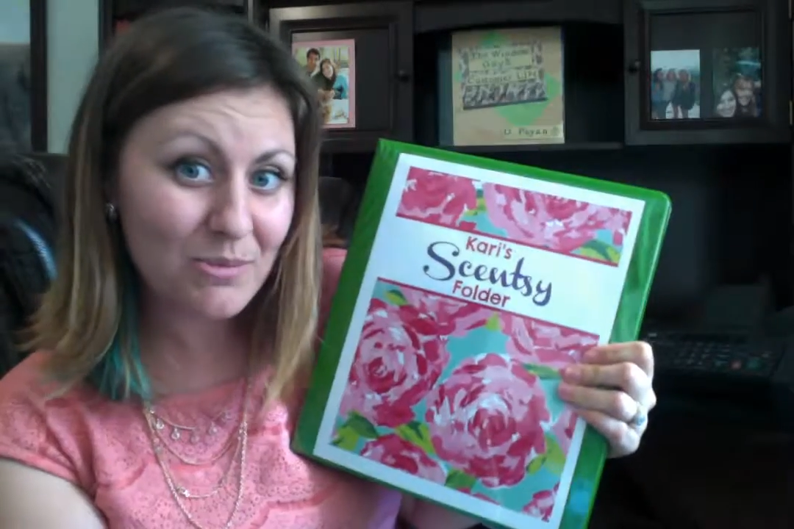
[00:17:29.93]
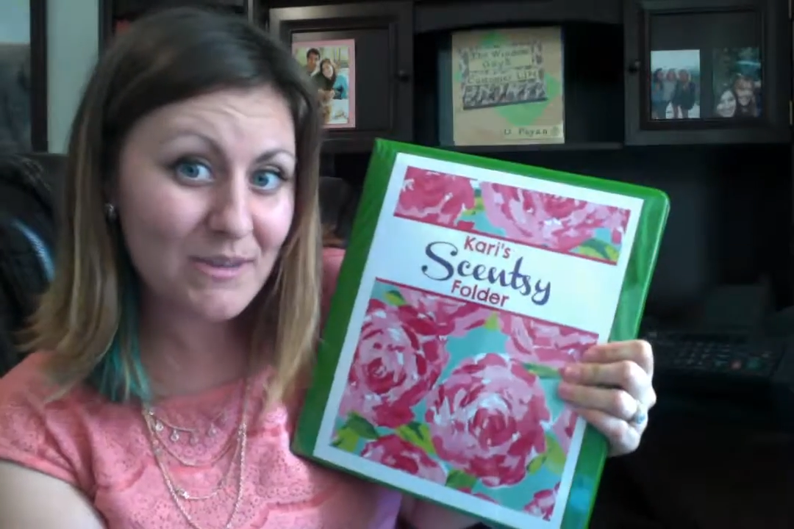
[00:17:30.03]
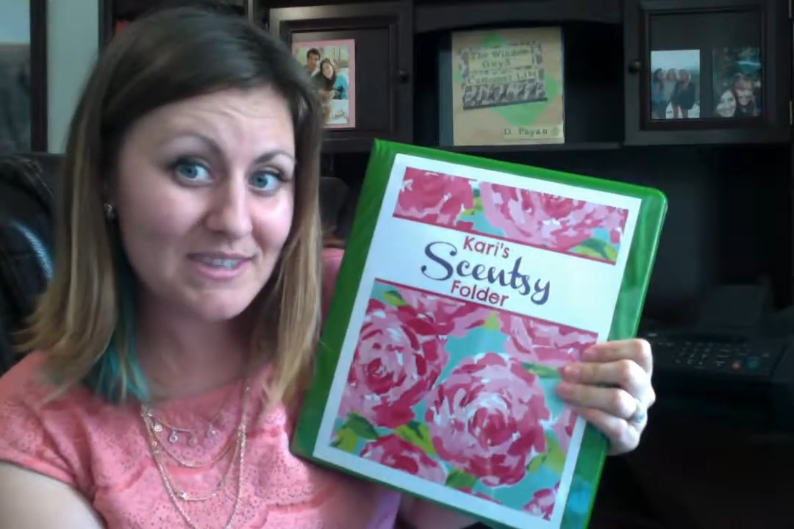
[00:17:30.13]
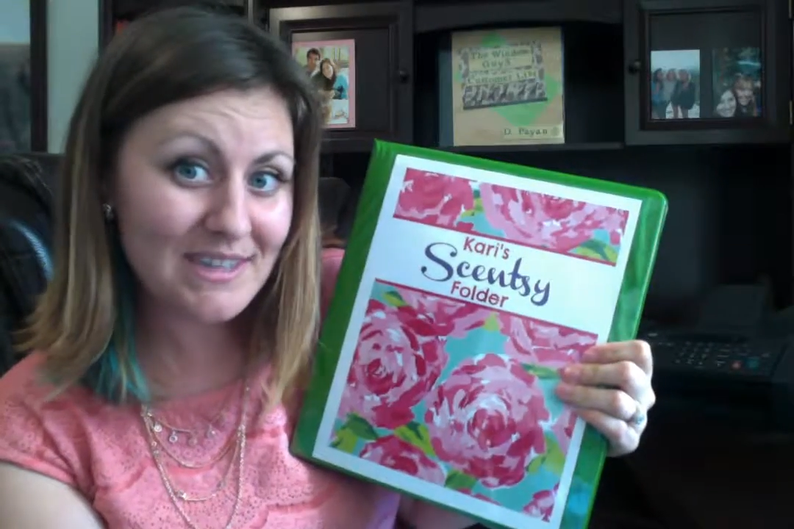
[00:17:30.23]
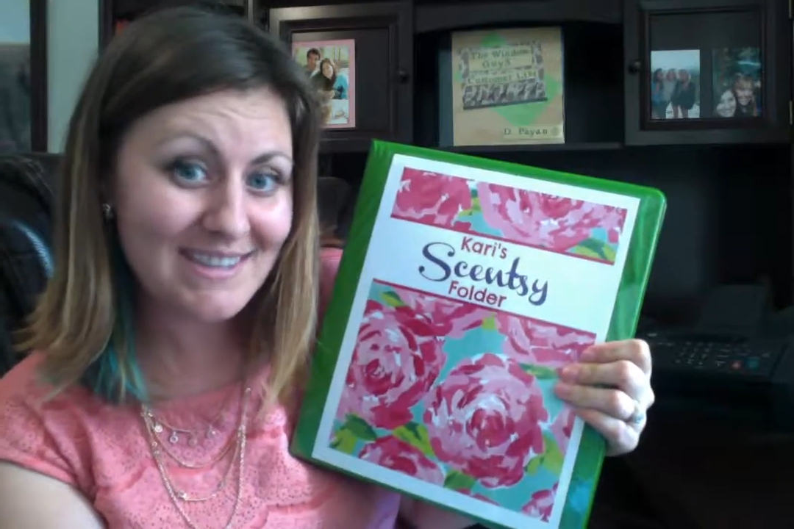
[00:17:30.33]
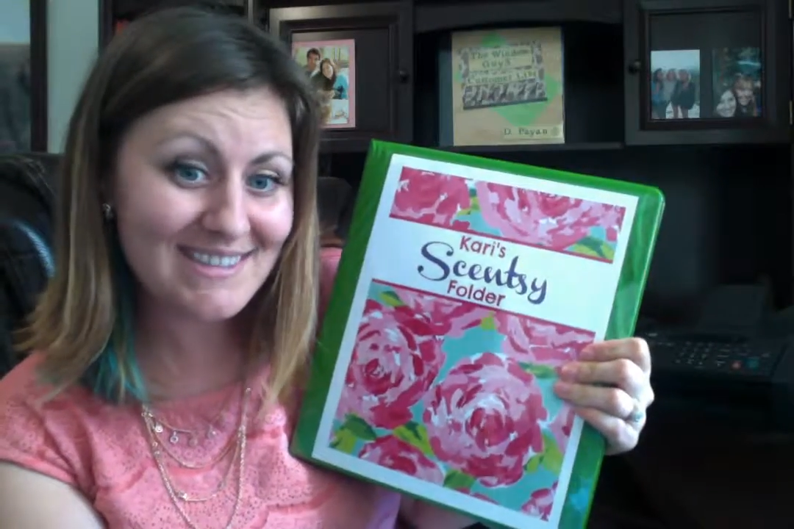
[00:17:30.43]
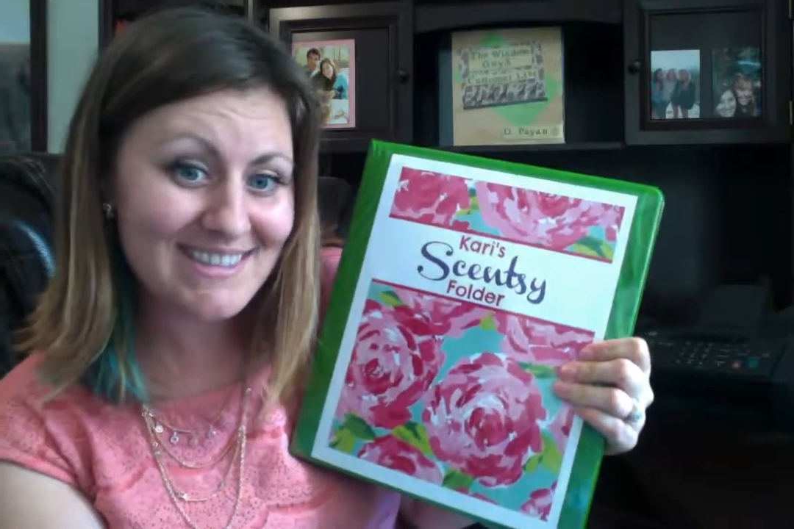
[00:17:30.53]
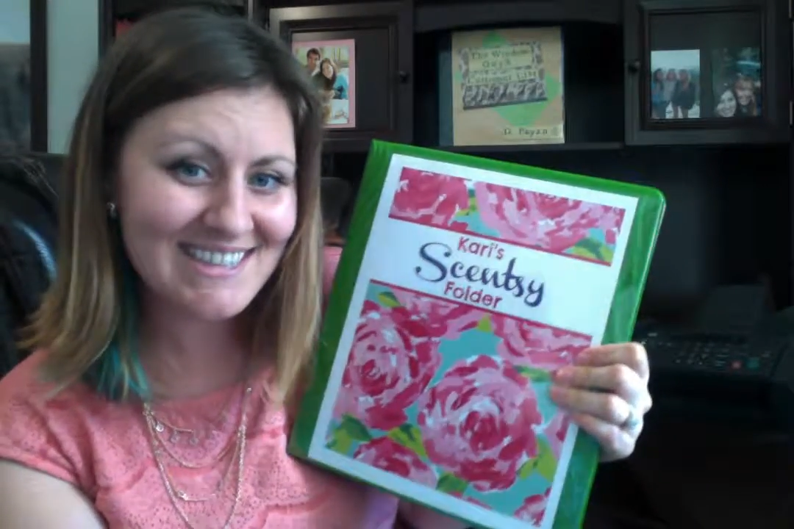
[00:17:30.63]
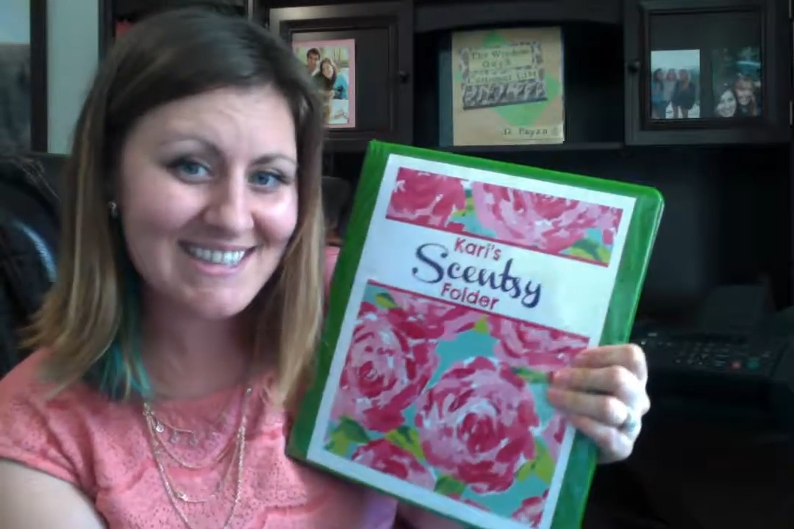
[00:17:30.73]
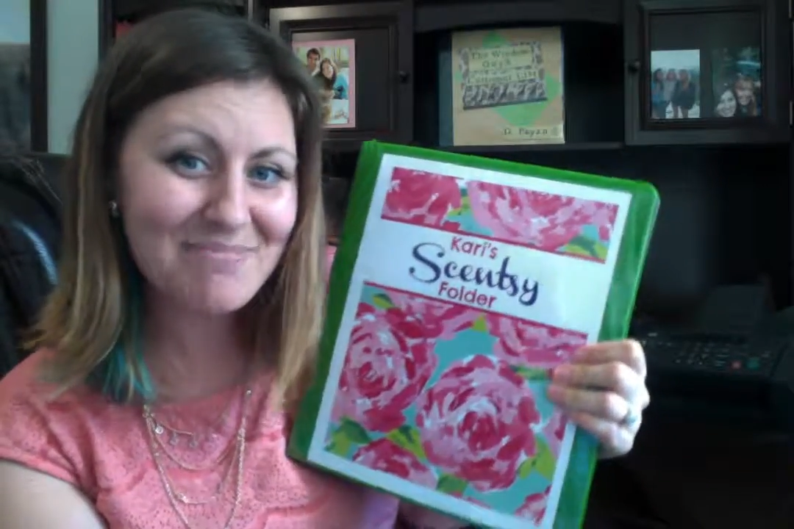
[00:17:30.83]
business.
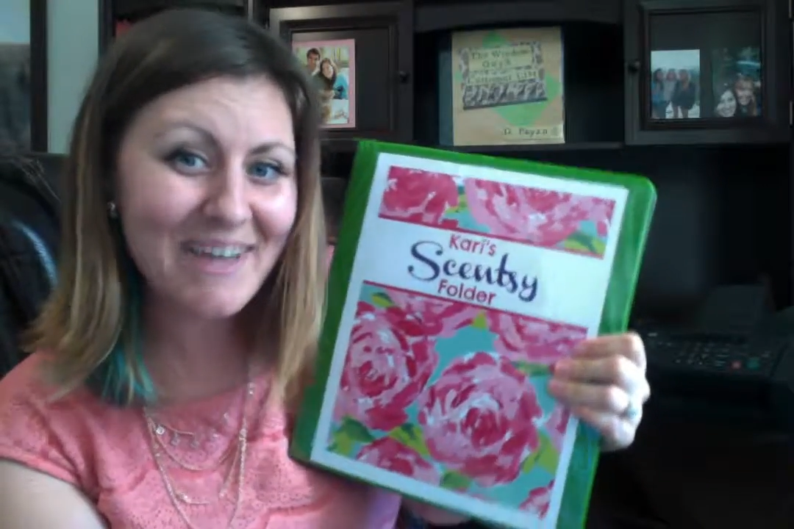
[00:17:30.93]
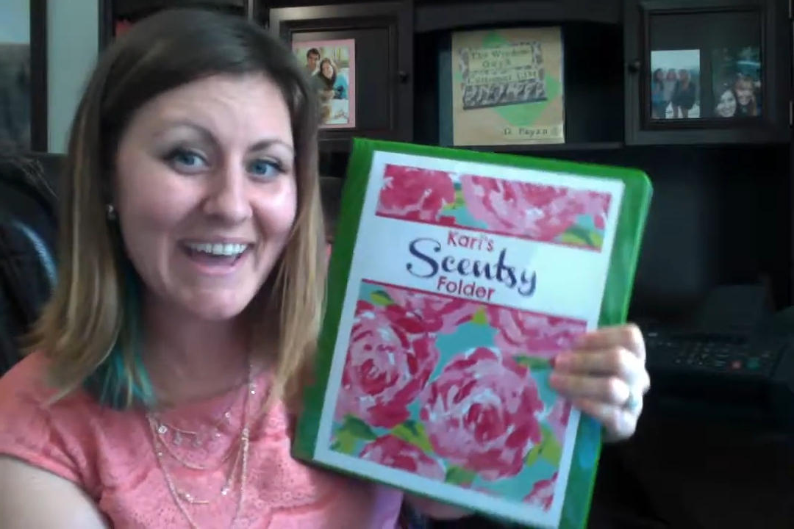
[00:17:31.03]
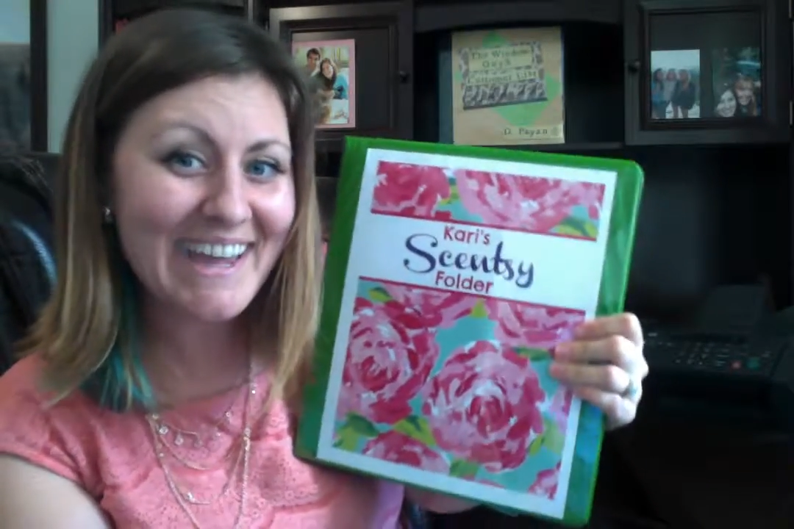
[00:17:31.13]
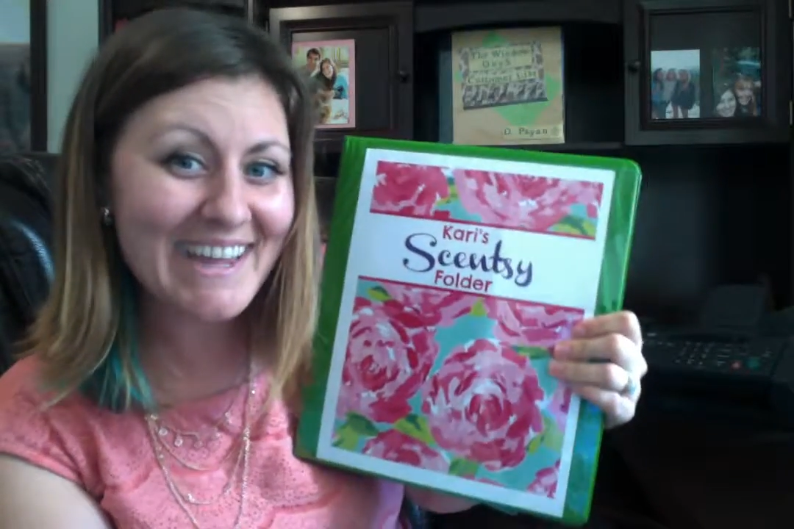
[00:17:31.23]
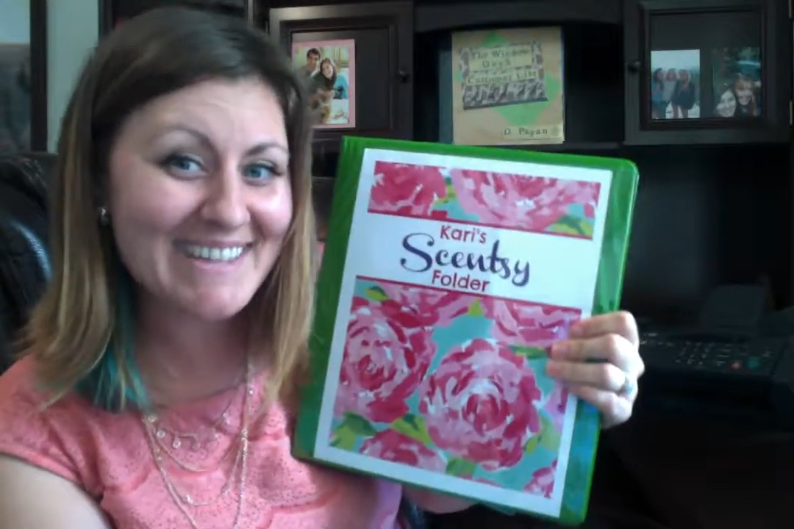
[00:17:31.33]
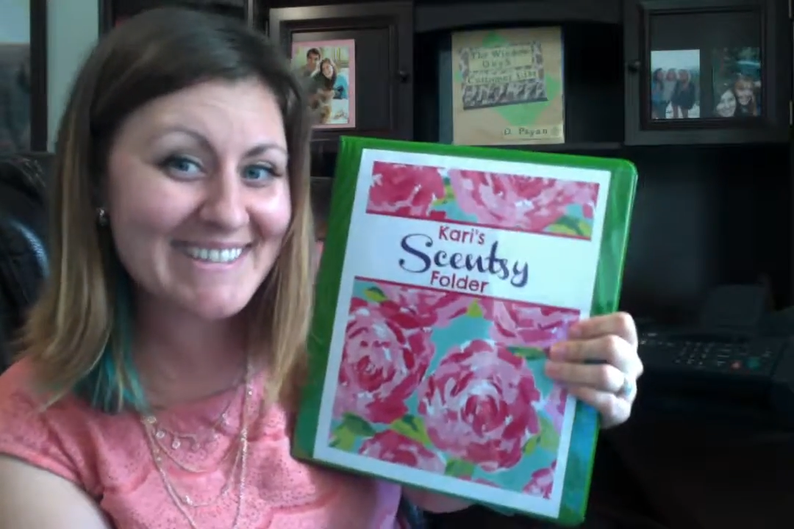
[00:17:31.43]
Bye.